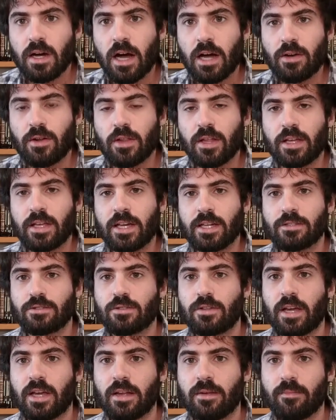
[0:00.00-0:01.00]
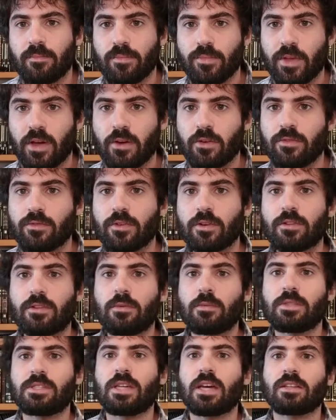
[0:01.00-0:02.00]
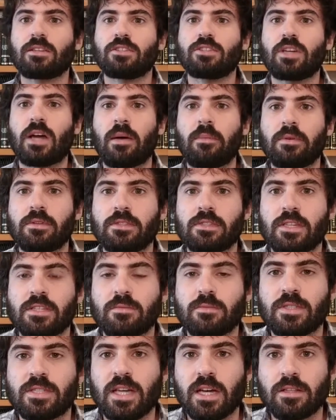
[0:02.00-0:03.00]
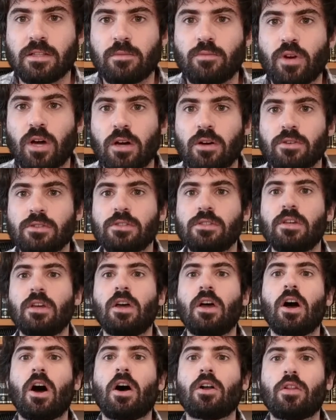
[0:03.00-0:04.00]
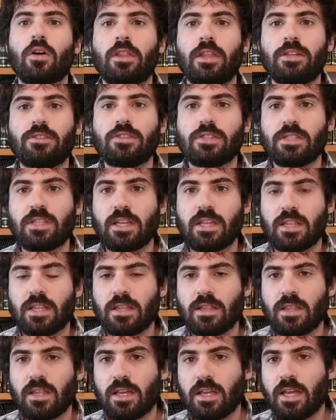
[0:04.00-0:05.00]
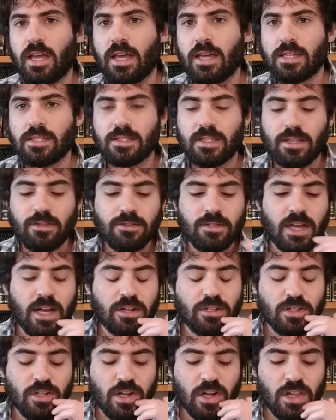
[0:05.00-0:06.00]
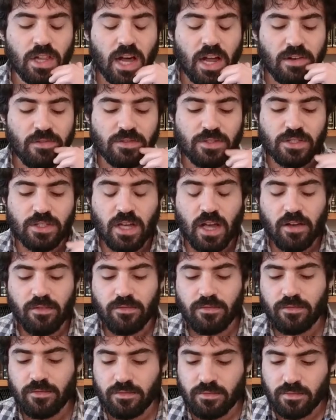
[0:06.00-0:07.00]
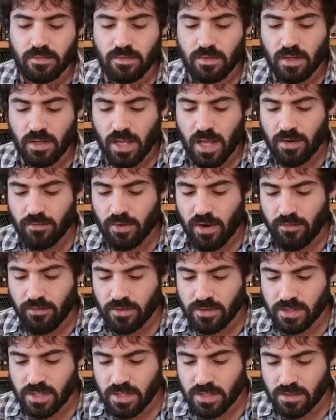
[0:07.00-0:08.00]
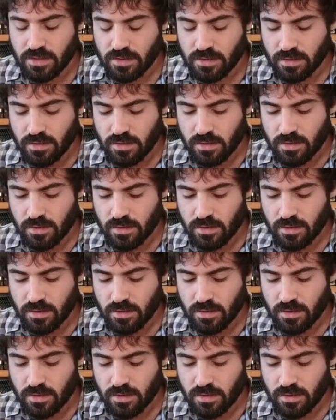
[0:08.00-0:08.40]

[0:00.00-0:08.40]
I know that yesterday I referred to Masechta Shabbos as Masechta Brachos, although the interesting thing is that there's actually a lot of stuff, a lot of references